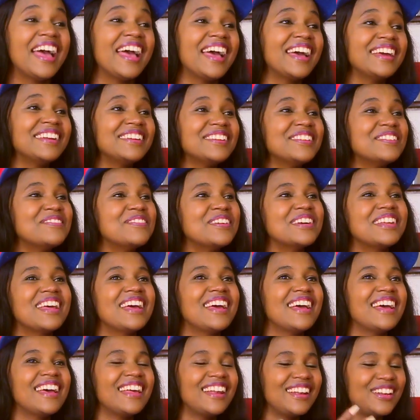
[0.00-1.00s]
And you know
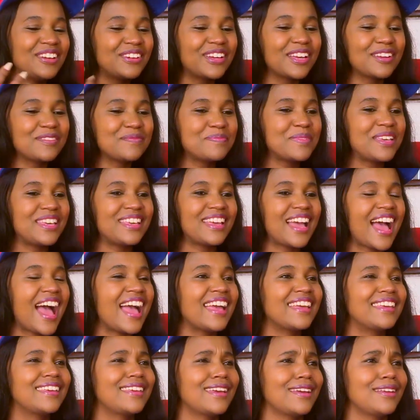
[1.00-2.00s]
what? Look at me.
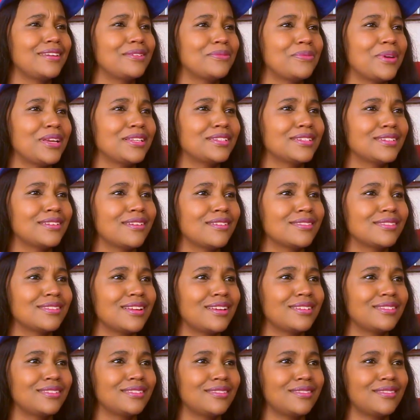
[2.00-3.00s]
I gained weight, and I was
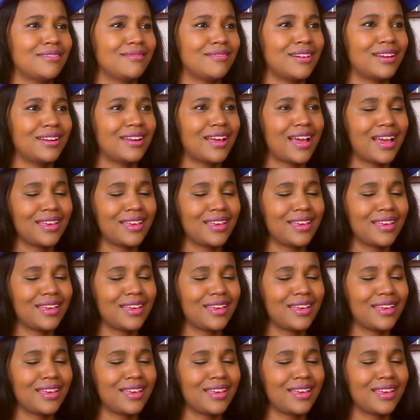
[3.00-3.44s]
like, you know what?